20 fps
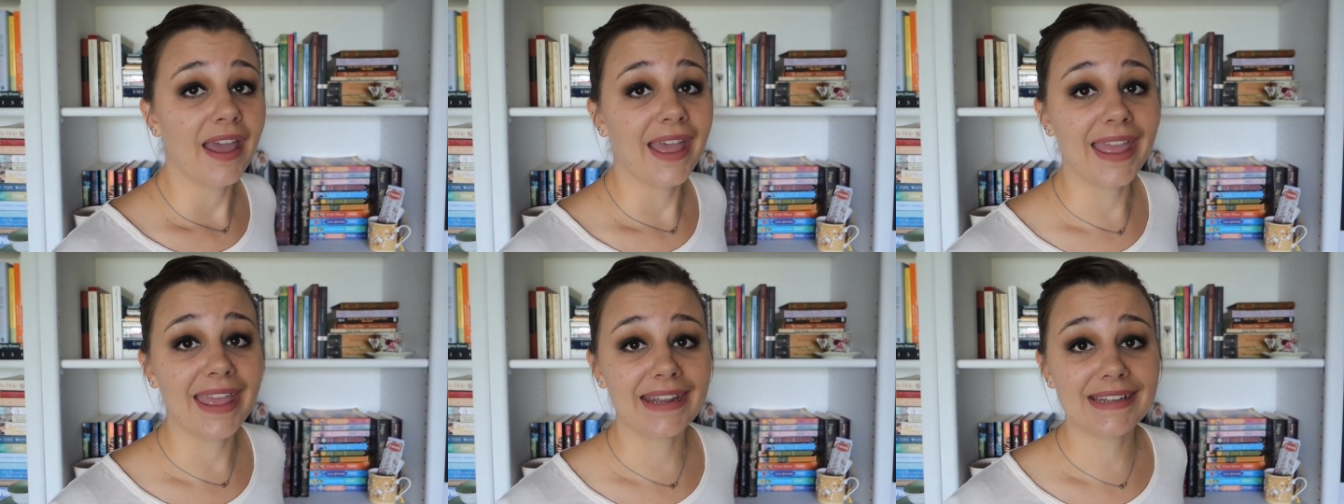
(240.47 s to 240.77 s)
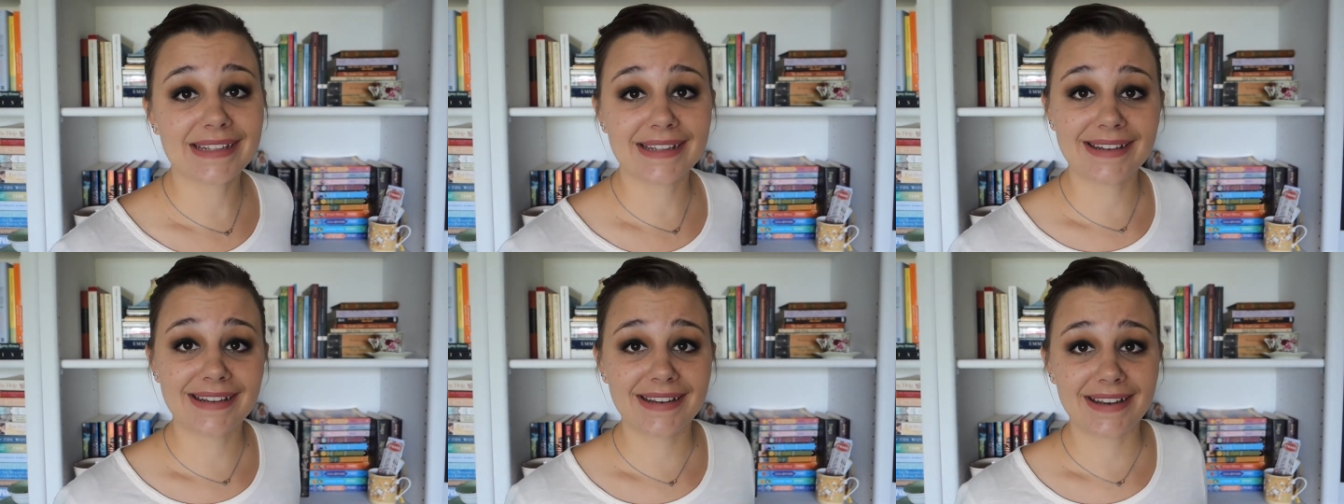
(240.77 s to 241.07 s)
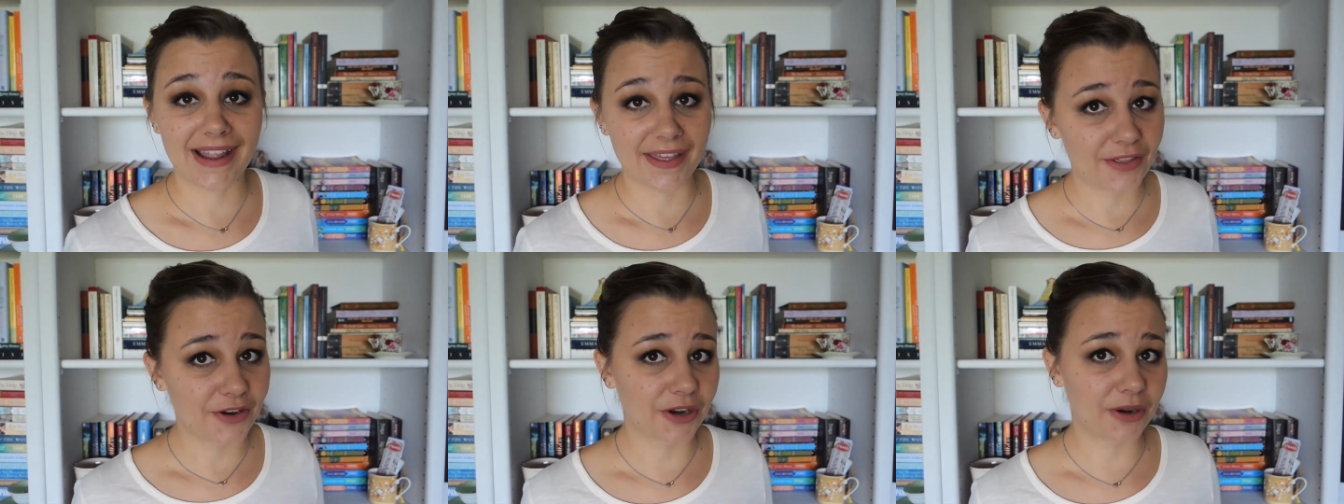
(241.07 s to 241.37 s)
And
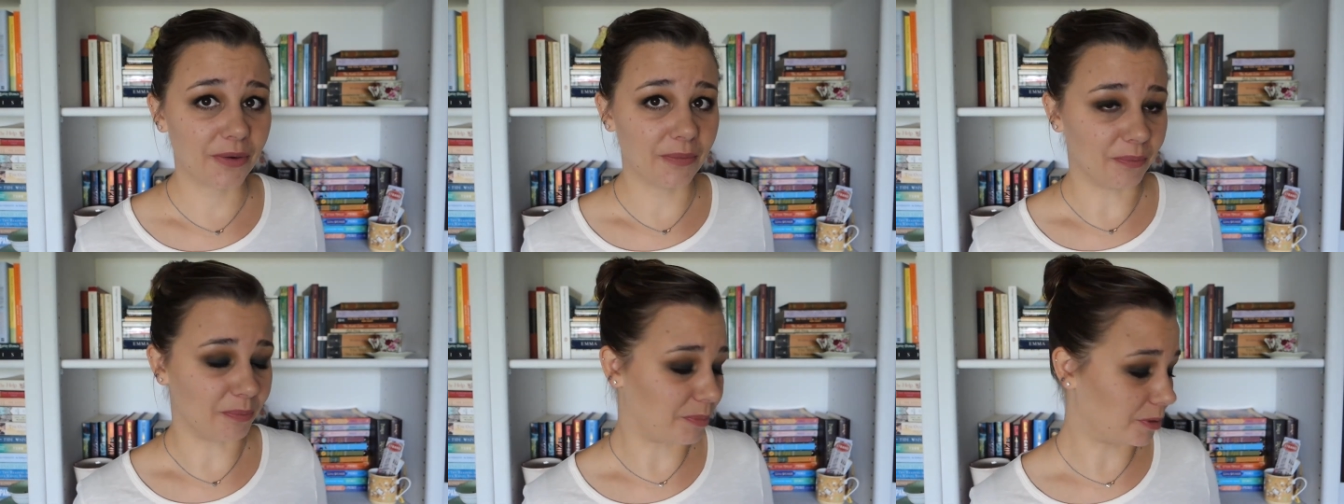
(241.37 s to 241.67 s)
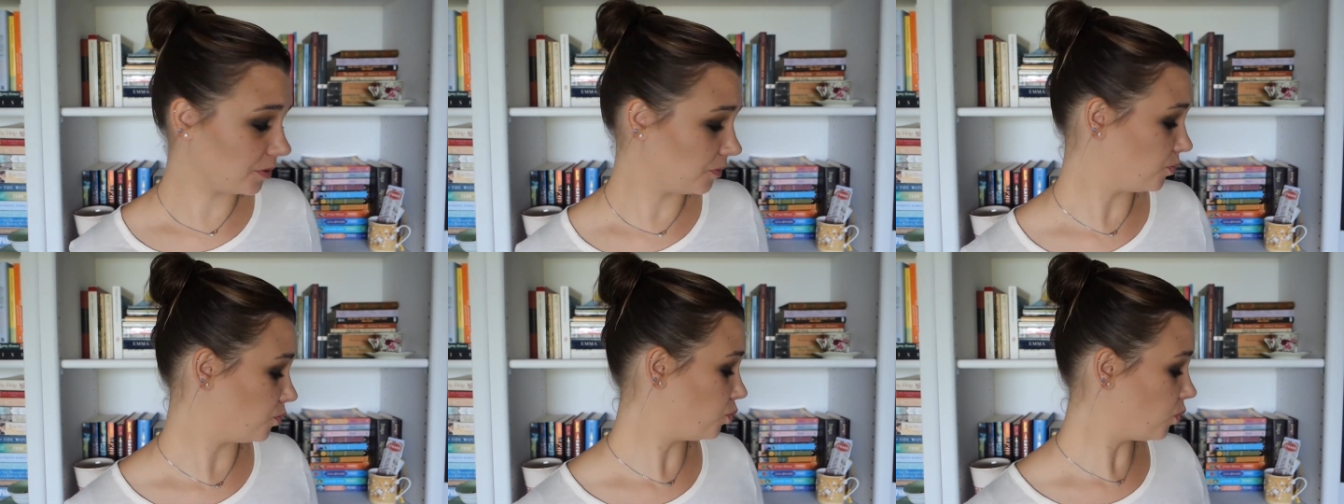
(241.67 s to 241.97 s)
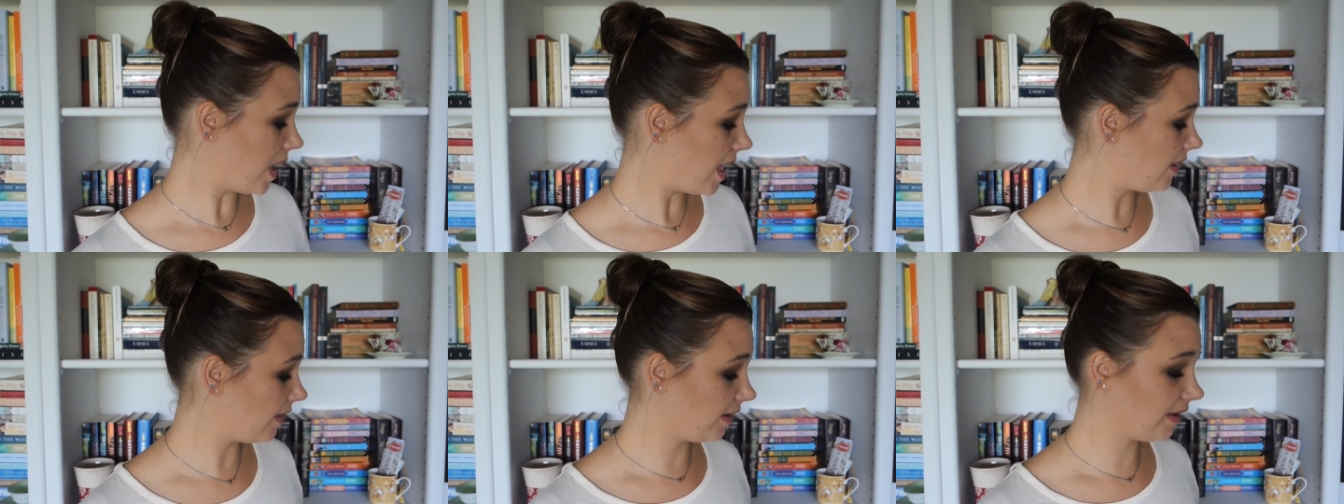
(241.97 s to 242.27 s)
another
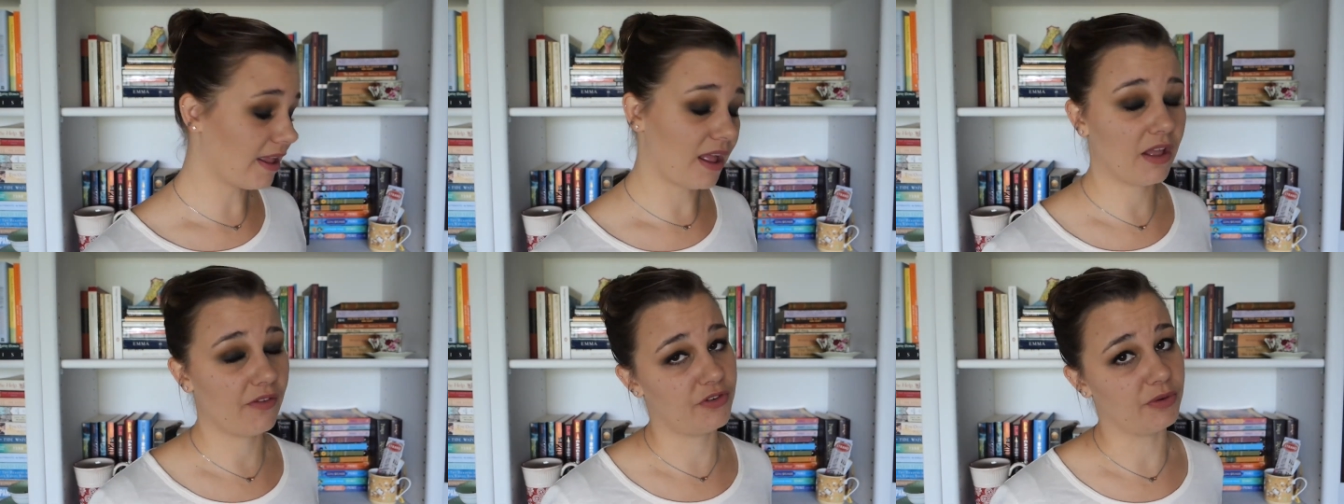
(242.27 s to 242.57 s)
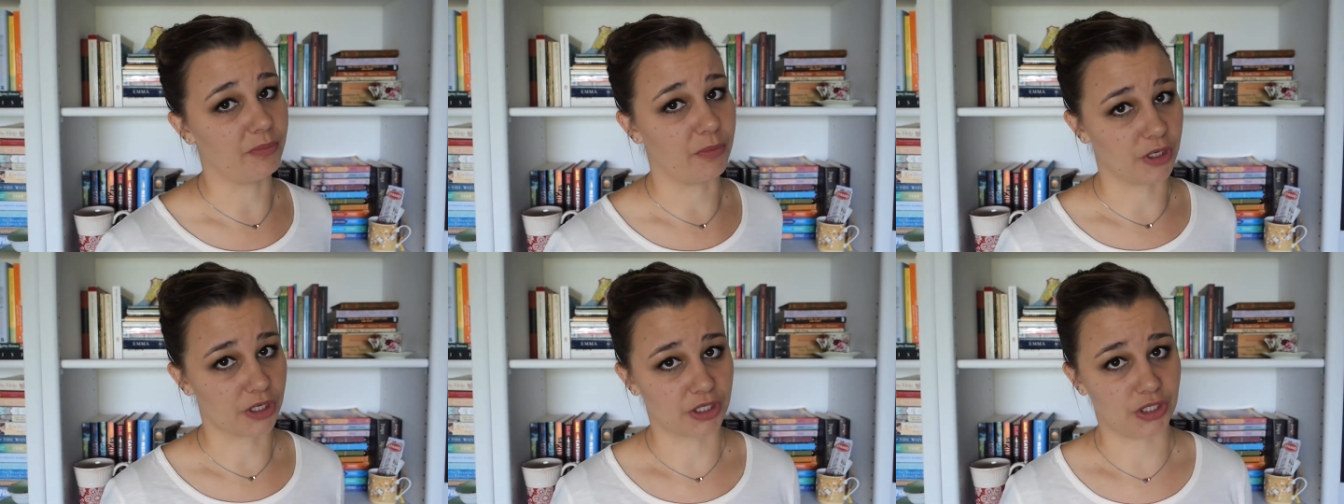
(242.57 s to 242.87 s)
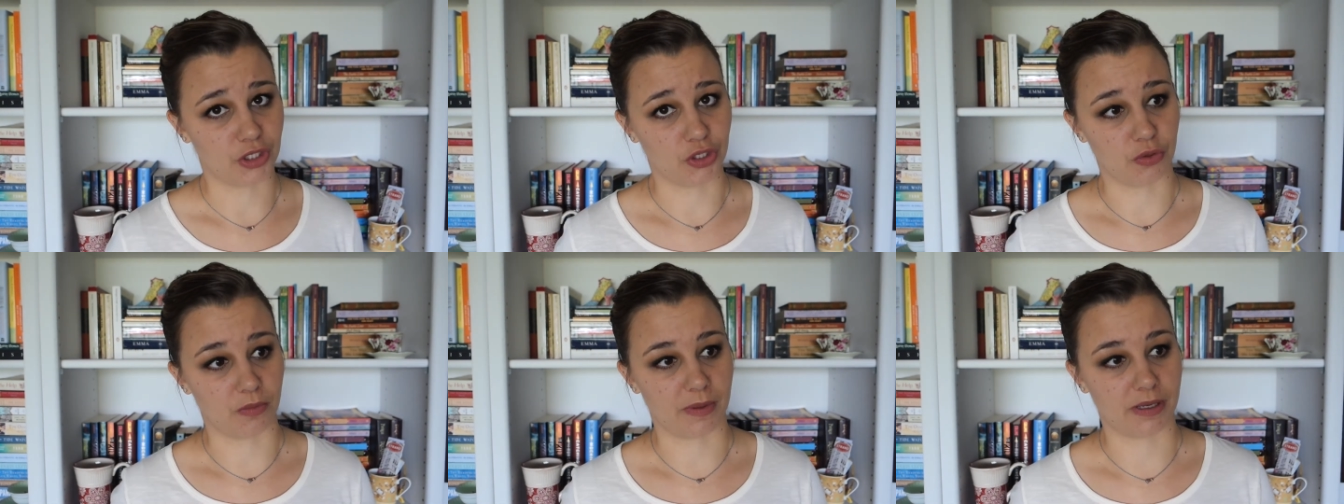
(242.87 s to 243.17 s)
well-loved
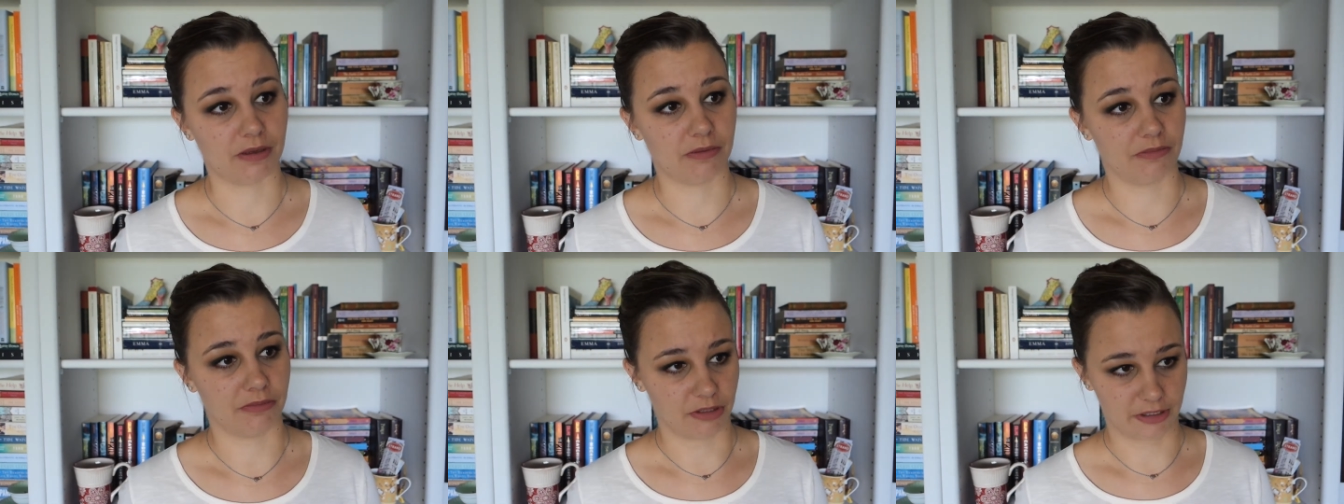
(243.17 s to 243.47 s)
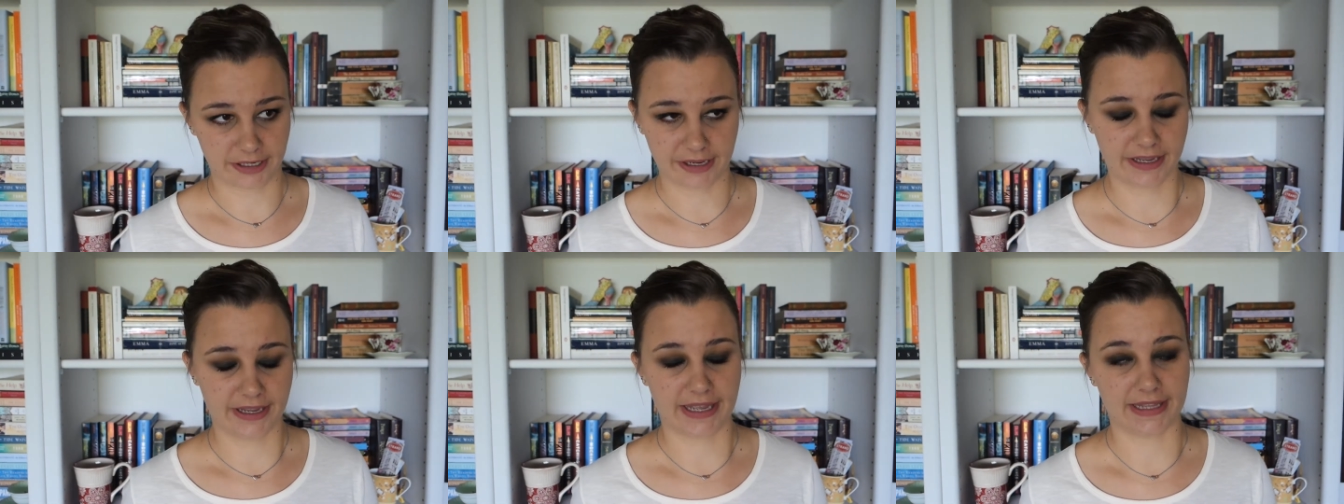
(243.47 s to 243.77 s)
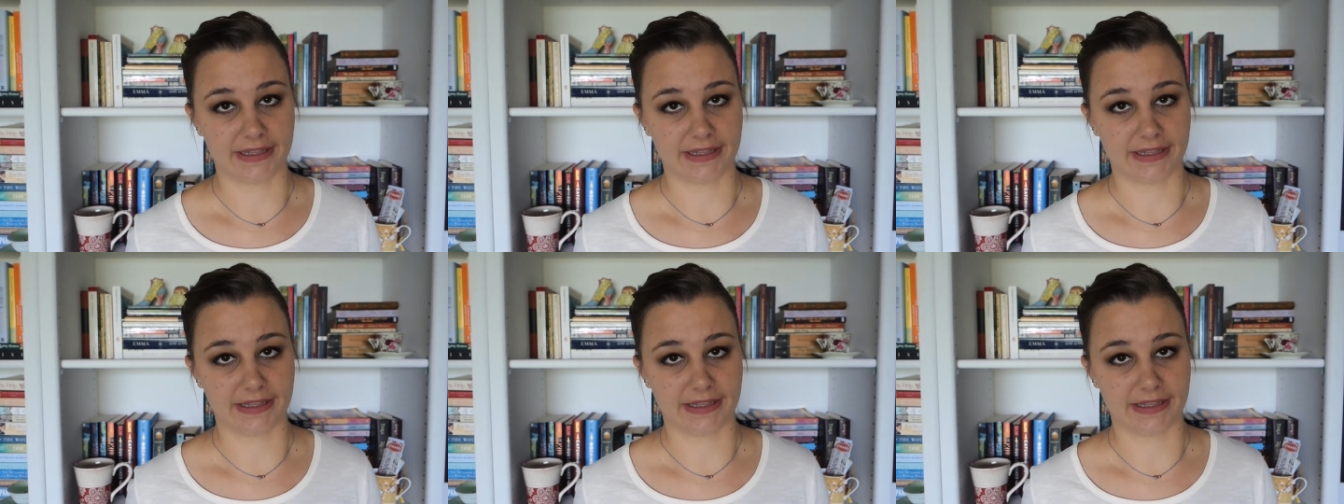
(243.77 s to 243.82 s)
booktube book,